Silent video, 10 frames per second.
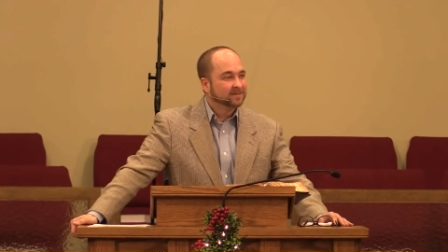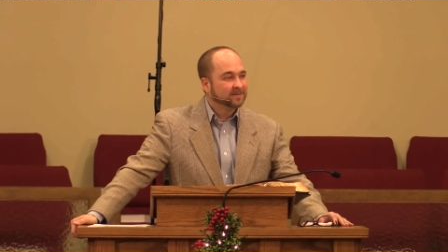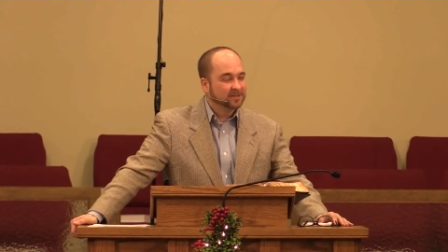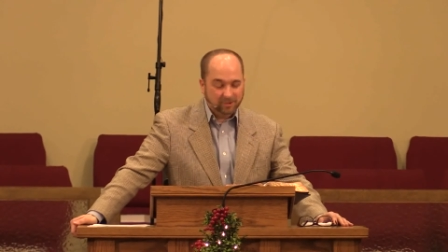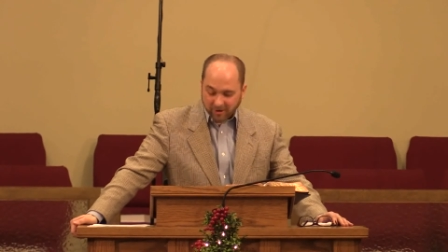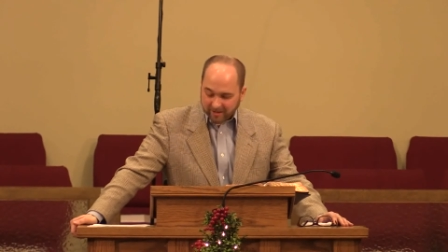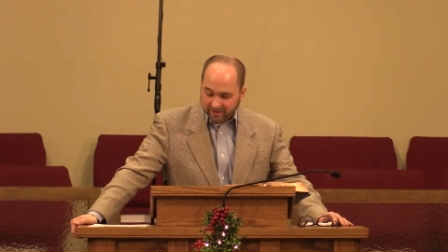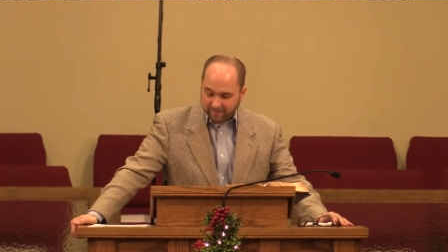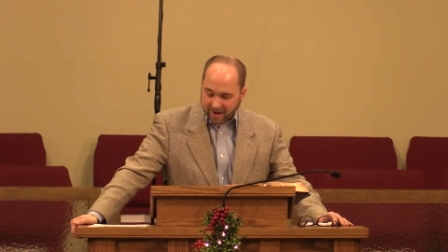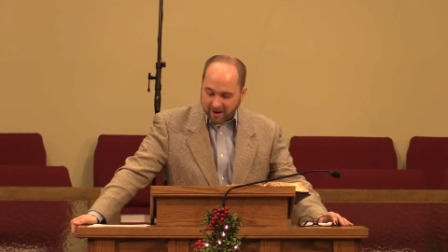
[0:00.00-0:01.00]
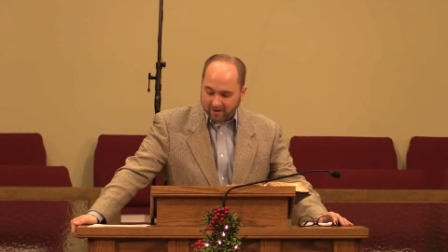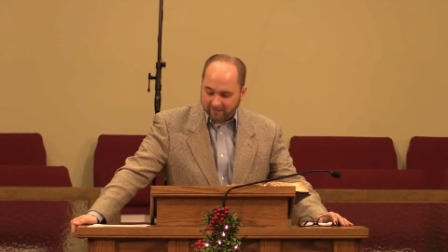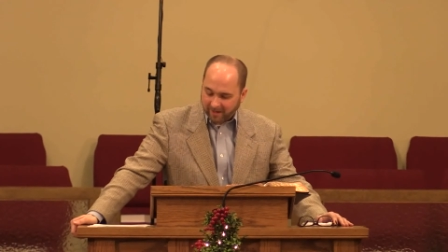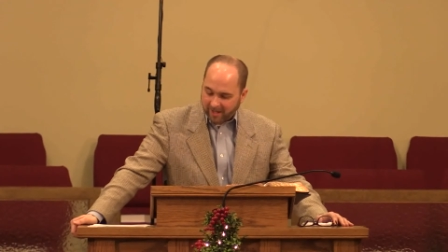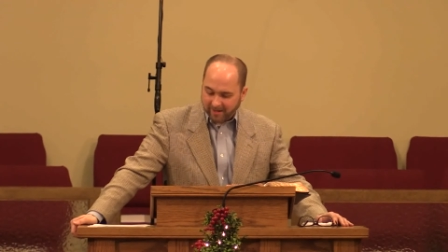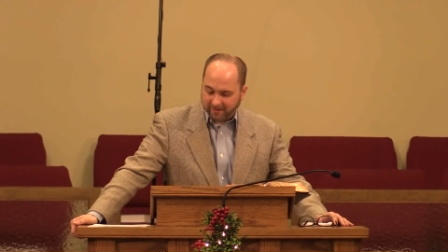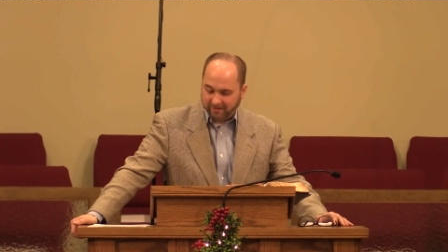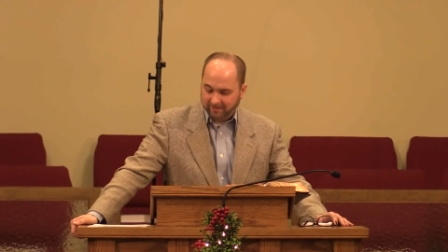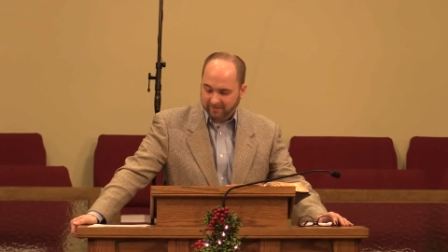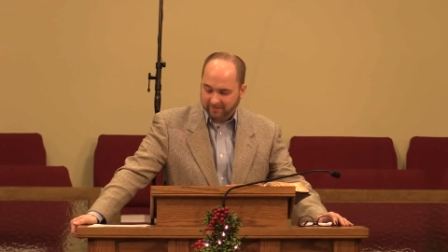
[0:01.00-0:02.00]
the strength and power of a lion.
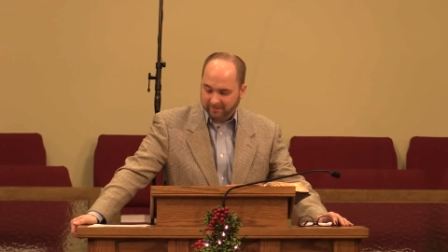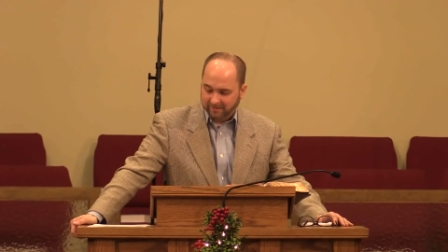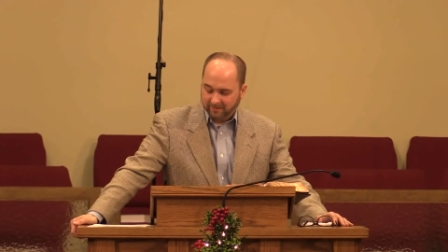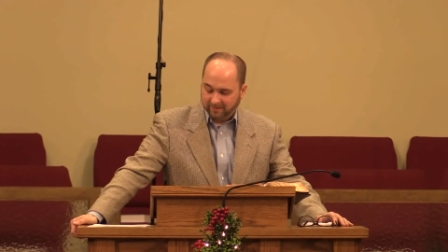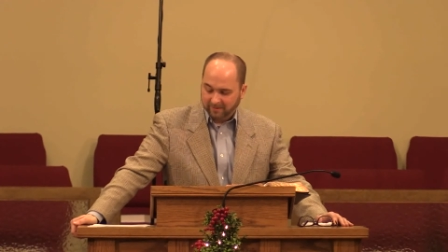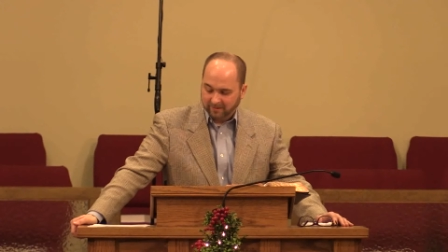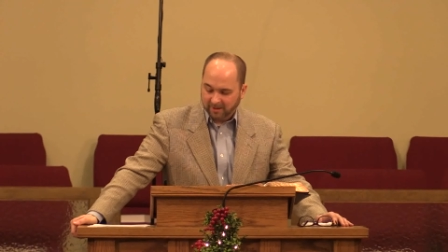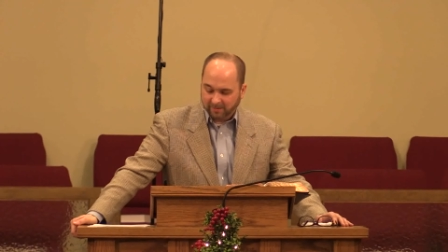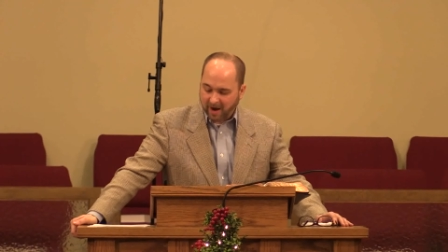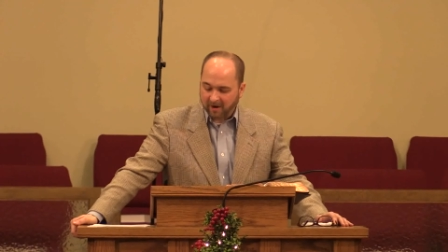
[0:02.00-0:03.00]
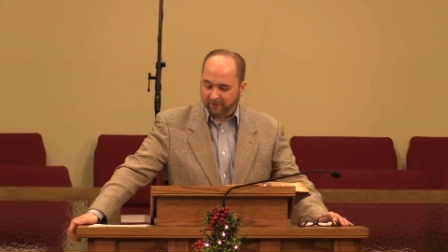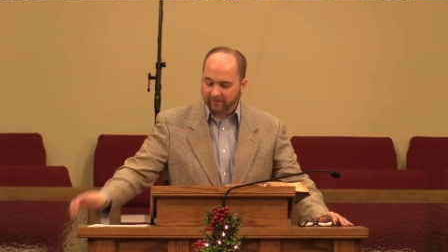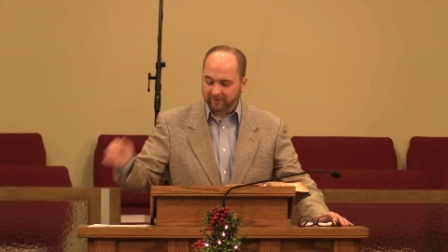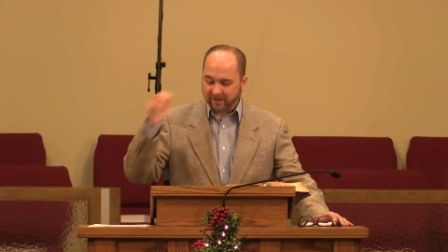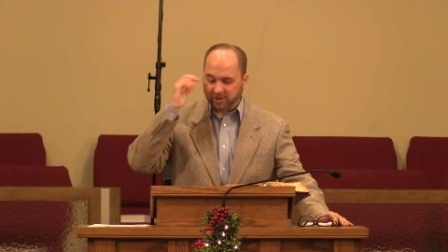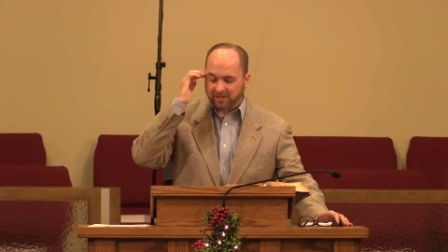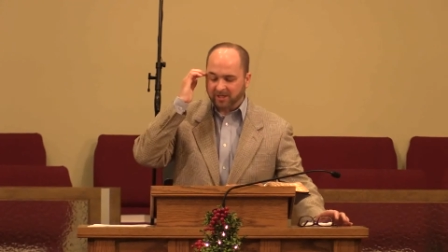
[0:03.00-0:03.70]
He's powerful and vicious.